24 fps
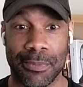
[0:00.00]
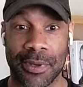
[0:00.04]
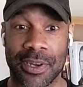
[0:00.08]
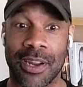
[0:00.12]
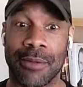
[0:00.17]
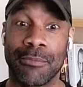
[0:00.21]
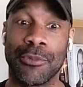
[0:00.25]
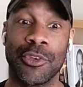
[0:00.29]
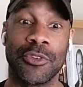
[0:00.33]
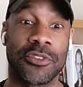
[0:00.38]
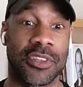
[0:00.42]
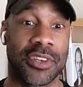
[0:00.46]
but
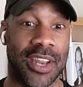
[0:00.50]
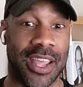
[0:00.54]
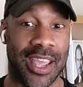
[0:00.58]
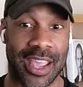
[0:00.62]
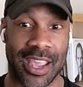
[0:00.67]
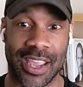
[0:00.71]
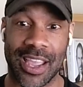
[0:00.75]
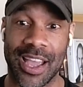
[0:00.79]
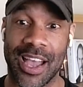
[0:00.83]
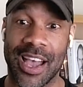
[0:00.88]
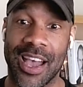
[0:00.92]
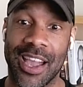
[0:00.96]
I'm using
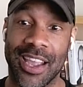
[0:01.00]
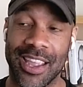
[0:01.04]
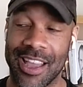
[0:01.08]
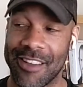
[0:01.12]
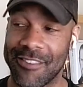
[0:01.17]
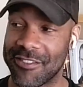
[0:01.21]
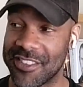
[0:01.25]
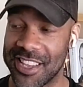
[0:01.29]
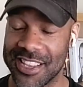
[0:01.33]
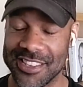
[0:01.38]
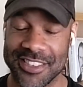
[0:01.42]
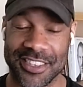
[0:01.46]
AI. I
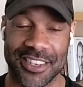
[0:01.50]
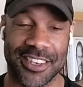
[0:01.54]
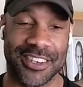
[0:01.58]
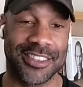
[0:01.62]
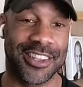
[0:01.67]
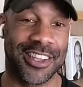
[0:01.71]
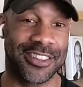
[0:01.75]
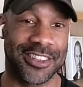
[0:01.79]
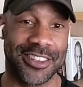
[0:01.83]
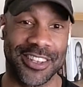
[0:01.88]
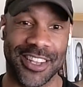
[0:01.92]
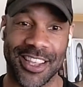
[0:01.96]
tested it
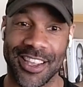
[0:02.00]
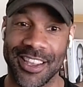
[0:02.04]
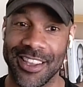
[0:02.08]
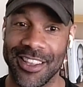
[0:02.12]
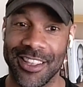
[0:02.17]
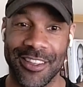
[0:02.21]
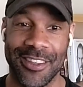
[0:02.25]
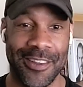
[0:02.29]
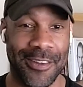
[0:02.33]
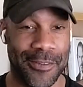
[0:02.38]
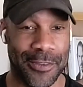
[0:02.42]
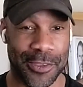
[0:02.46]
the other day.
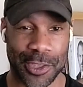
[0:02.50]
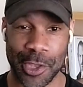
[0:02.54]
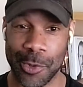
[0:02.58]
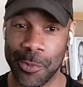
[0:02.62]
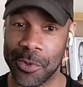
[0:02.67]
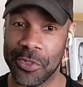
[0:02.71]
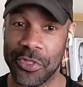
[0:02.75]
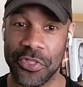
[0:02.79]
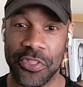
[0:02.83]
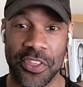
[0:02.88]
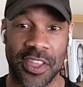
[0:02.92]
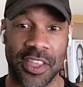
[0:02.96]
You
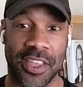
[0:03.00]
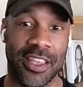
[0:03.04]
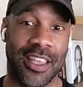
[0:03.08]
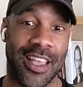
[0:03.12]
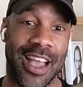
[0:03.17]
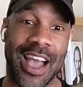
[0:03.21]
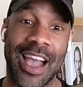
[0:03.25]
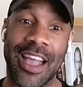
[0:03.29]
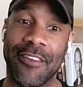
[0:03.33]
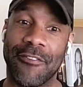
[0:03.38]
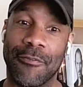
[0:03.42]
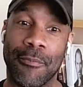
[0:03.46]
would think
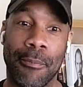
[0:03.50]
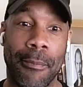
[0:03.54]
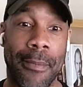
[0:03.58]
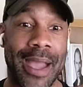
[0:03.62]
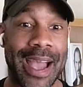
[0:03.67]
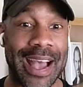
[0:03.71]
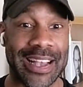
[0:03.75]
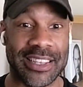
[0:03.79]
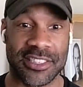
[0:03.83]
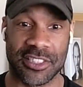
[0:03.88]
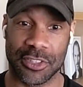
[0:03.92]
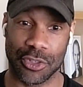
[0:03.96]
I've
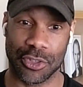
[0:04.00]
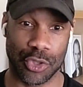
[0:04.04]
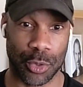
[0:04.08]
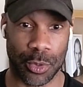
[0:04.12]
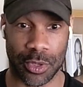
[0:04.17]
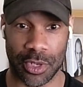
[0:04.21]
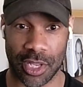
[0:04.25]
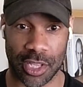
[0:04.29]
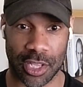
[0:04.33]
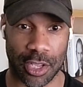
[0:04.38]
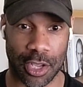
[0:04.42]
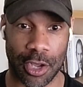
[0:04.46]
mastered
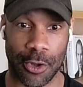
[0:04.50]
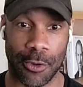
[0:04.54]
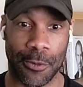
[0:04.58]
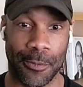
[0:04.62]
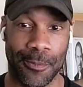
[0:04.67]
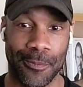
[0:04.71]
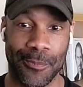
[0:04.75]
Duolingo.